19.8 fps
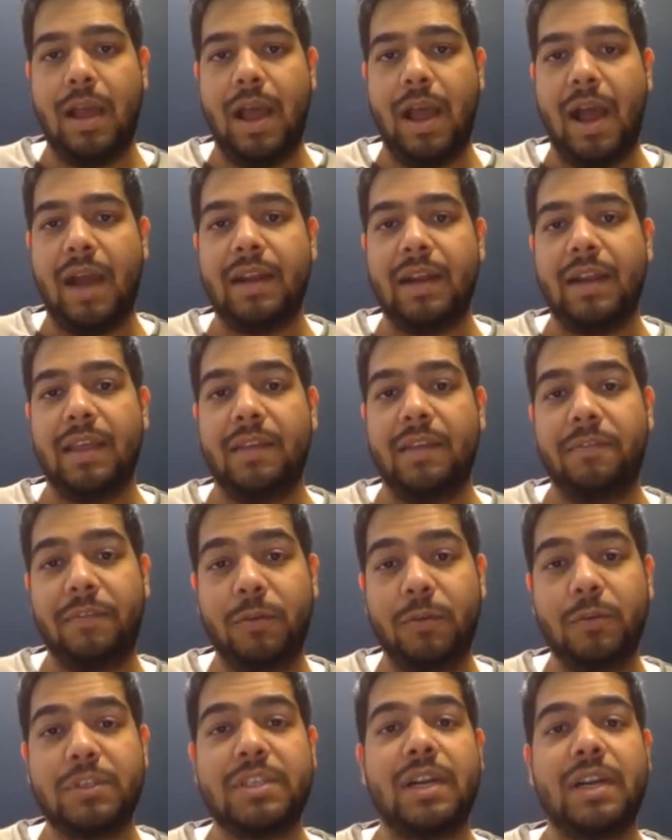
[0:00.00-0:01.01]
And if
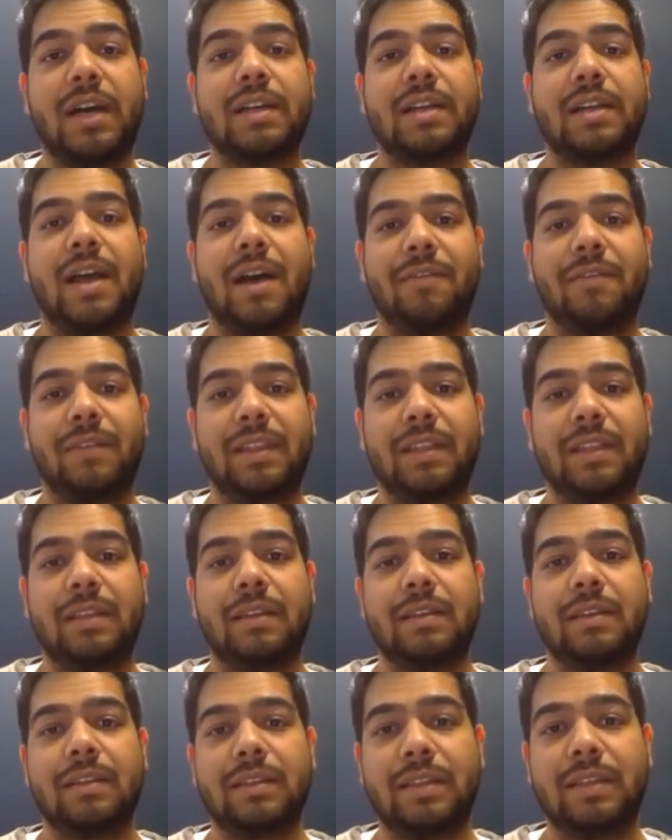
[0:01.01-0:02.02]
you start having
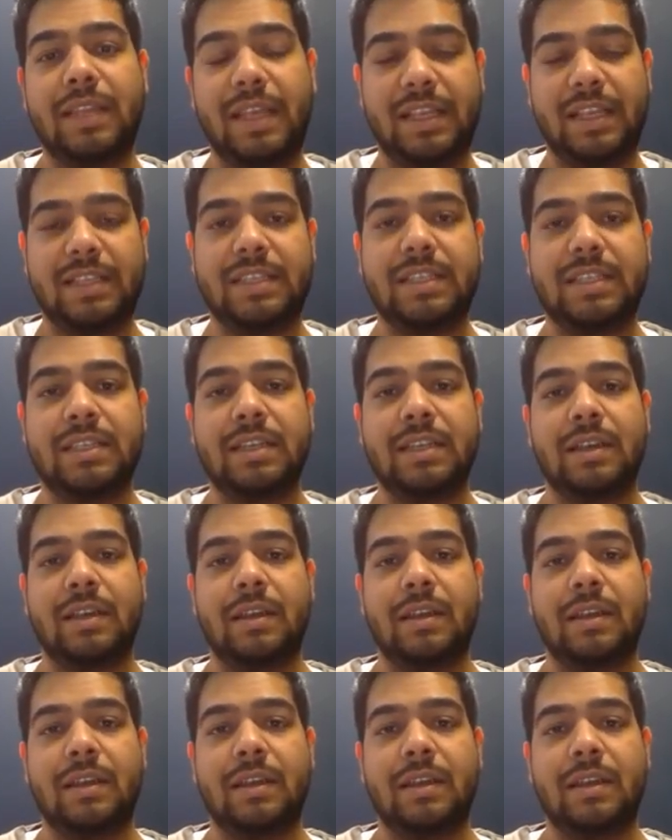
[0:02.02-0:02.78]
these